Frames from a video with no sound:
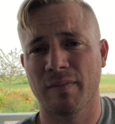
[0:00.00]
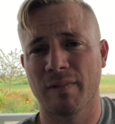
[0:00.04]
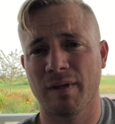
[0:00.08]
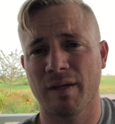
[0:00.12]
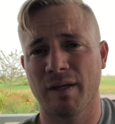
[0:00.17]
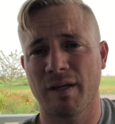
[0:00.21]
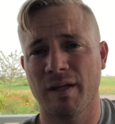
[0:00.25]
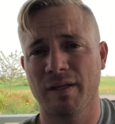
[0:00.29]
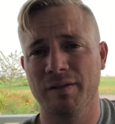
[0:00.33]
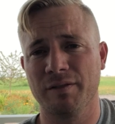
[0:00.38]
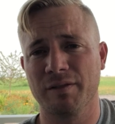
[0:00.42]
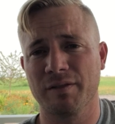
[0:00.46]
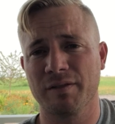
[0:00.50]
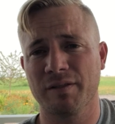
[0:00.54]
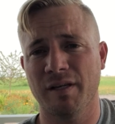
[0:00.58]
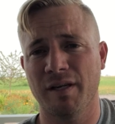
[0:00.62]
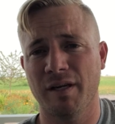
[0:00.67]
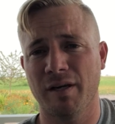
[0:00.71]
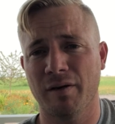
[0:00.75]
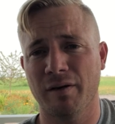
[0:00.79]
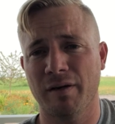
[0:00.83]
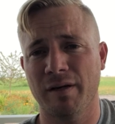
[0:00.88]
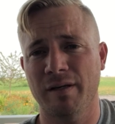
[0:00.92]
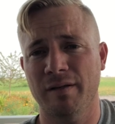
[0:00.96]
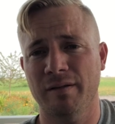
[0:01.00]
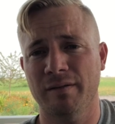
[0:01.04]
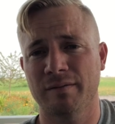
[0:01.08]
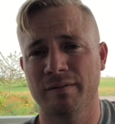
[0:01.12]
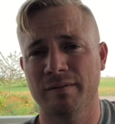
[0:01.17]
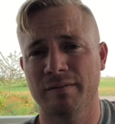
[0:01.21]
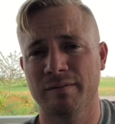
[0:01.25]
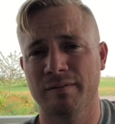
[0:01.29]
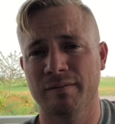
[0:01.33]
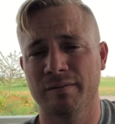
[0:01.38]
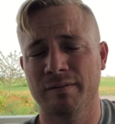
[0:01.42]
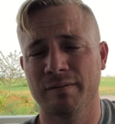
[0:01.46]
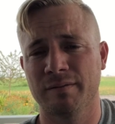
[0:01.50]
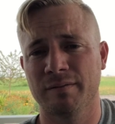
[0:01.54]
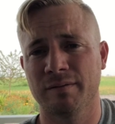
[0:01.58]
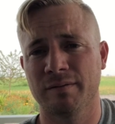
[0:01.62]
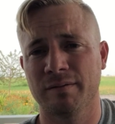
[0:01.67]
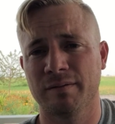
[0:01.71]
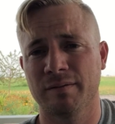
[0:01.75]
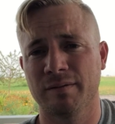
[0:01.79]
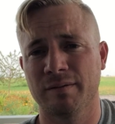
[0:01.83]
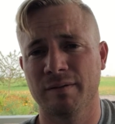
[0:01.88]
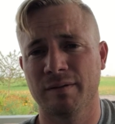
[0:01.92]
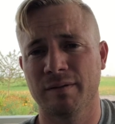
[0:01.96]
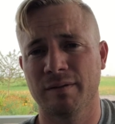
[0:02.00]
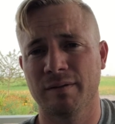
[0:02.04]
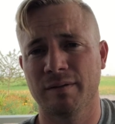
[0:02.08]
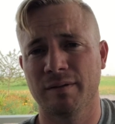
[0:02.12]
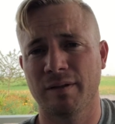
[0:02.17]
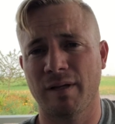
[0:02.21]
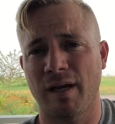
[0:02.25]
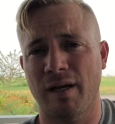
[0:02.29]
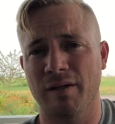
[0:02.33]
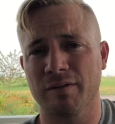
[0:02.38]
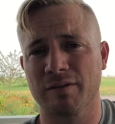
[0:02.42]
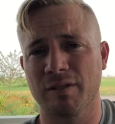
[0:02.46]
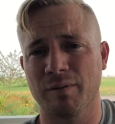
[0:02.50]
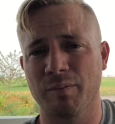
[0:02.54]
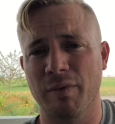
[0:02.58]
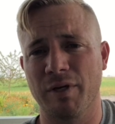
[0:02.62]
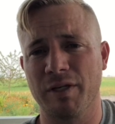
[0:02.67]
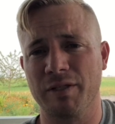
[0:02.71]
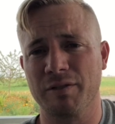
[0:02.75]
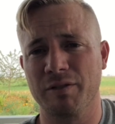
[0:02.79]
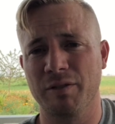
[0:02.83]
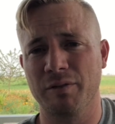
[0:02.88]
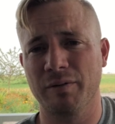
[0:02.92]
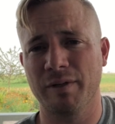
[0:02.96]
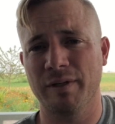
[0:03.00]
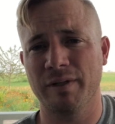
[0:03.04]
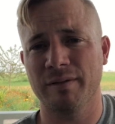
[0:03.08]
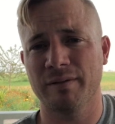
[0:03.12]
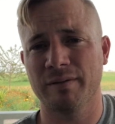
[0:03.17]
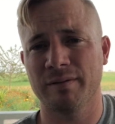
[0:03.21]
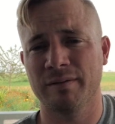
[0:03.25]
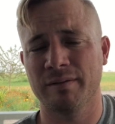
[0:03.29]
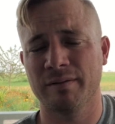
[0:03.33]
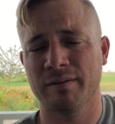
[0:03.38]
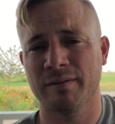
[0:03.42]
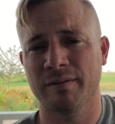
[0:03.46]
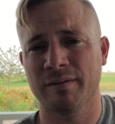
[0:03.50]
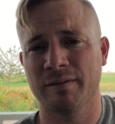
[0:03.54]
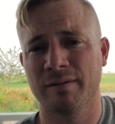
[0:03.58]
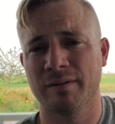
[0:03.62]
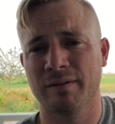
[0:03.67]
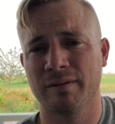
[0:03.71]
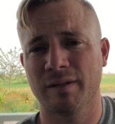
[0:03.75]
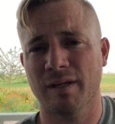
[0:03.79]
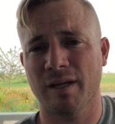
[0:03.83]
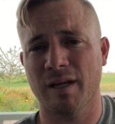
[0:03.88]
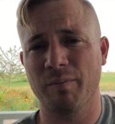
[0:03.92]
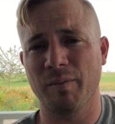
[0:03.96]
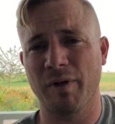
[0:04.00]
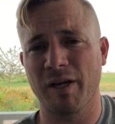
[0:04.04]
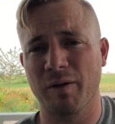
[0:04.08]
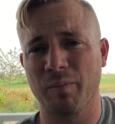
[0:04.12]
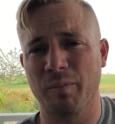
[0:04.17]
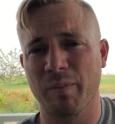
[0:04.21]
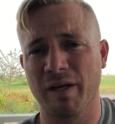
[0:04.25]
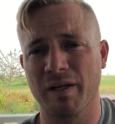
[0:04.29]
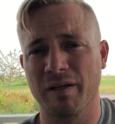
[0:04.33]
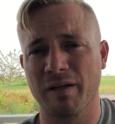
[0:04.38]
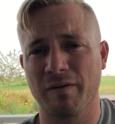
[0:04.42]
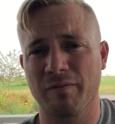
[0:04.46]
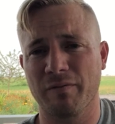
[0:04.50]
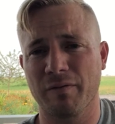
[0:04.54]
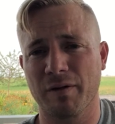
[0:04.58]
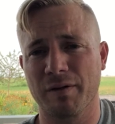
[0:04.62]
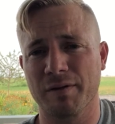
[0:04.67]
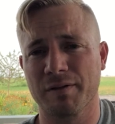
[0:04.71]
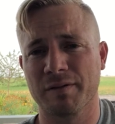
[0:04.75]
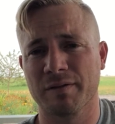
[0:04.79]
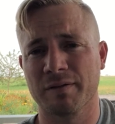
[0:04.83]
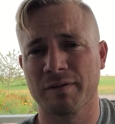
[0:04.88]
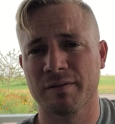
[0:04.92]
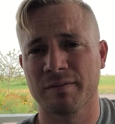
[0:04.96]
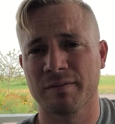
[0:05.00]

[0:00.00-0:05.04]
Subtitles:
And just hearing how somebody's doing can make a big difference.